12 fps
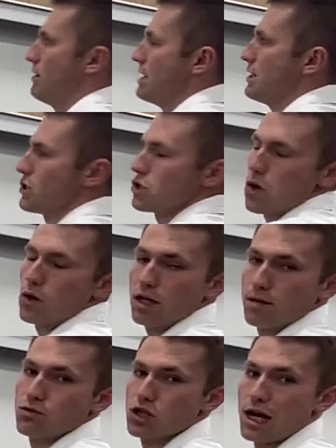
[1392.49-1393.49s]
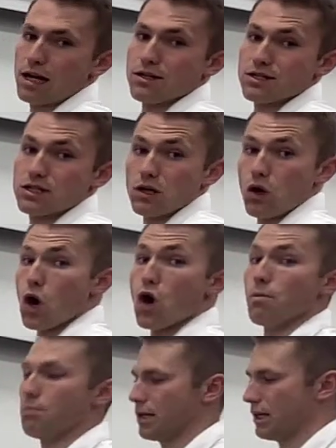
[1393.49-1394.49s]
these sodium channels to
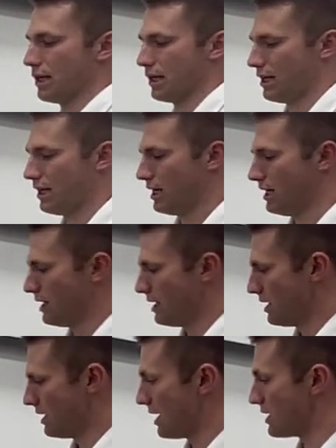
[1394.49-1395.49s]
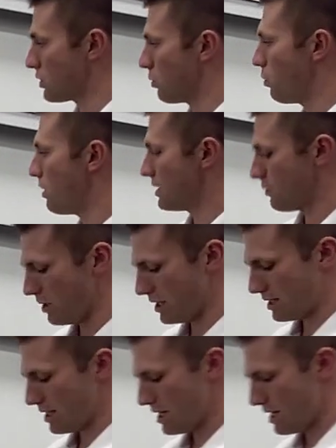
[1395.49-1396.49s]
open. Okay, so what do we
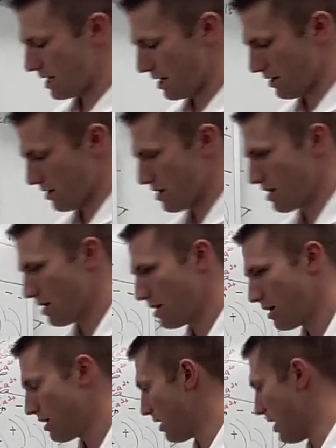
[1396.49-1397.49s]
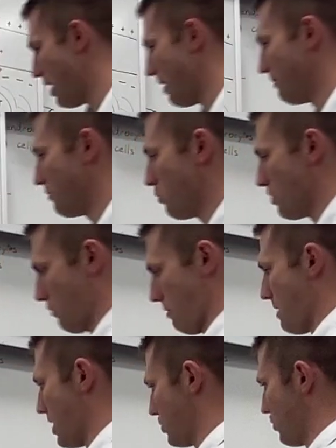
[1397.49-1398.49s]
see here when we're
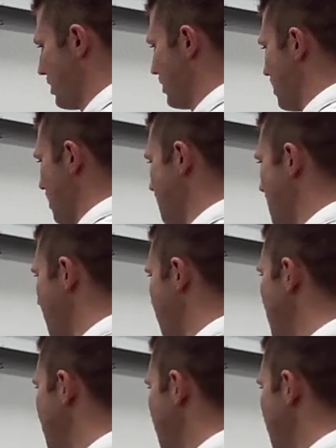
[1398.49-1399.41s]
measuring the membrane